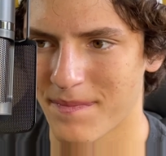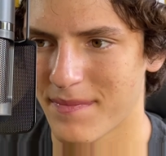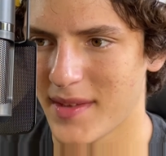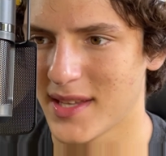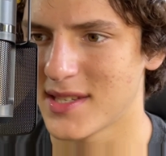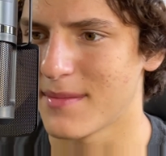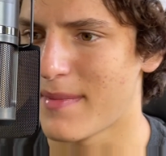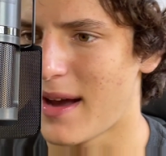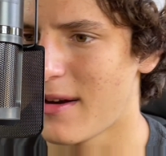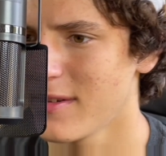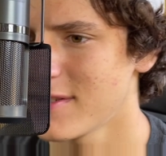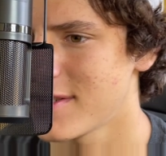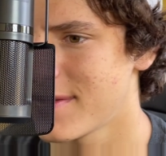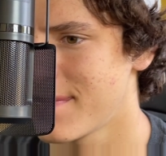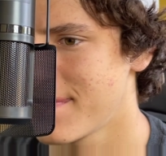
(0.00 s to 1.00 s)
It's a
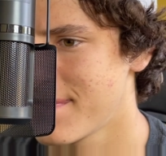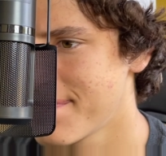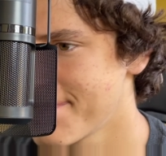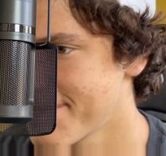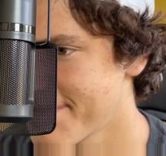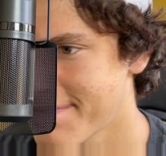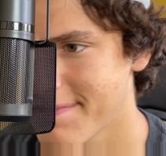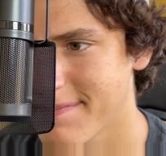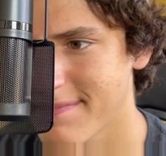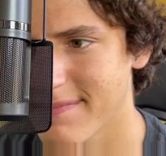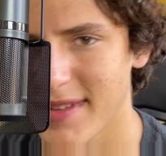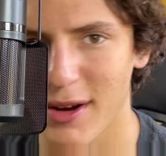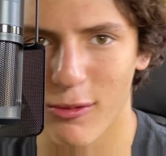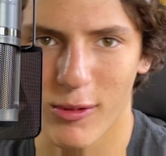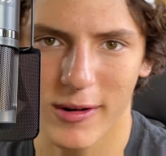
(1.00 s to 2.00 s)
mouse.
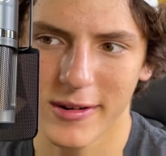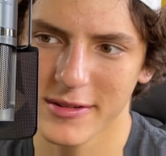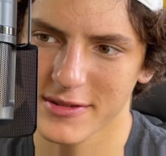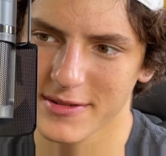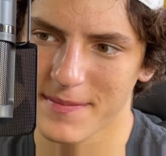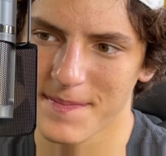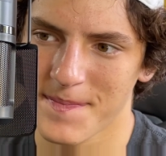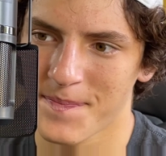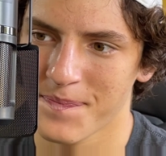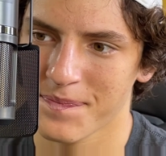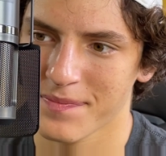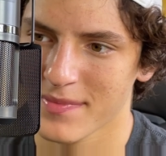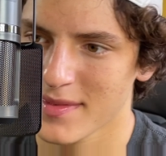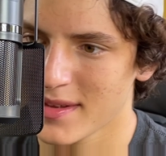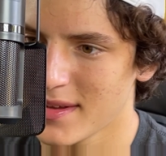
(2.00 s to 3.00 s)
It works.
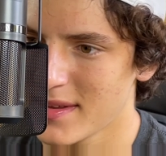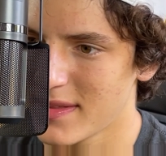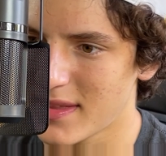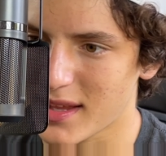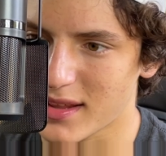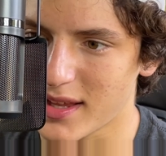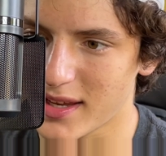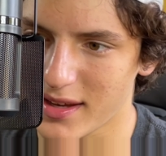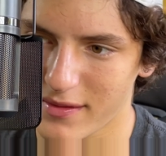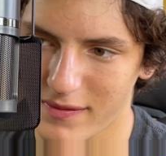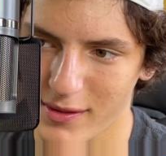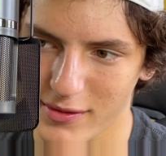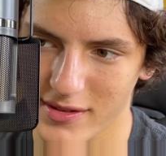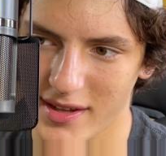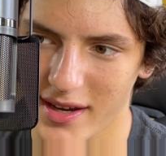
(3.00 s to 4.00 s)
The clicking
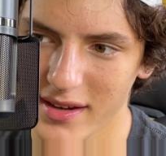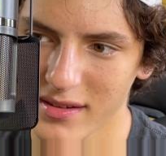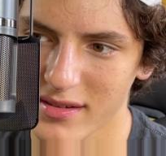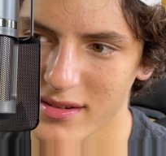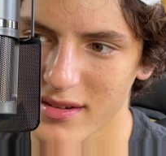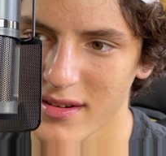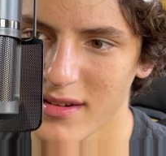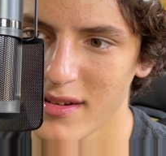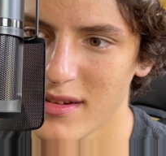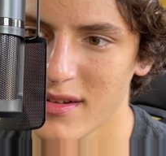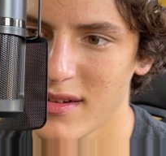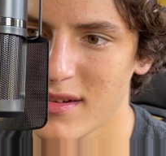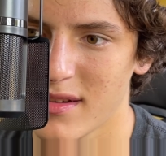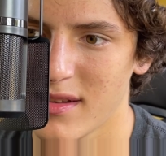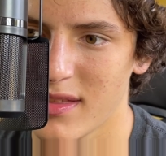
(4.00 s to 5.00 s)
feels nice.
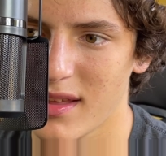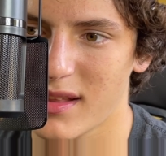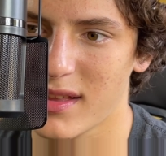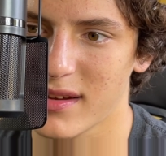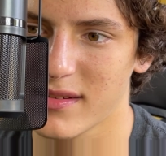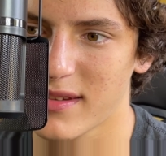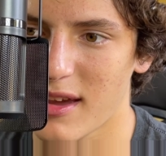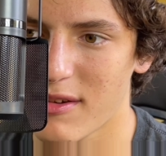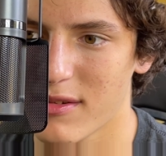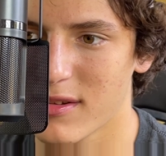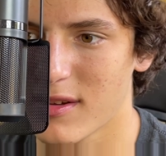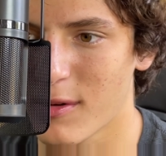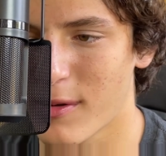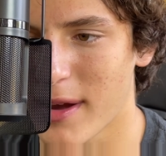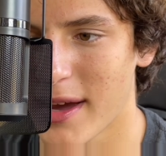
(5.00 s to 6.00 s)
The click sound is
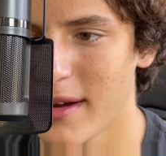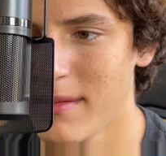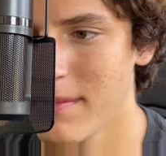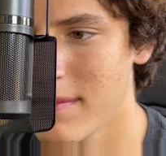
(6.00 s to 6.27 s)
okay.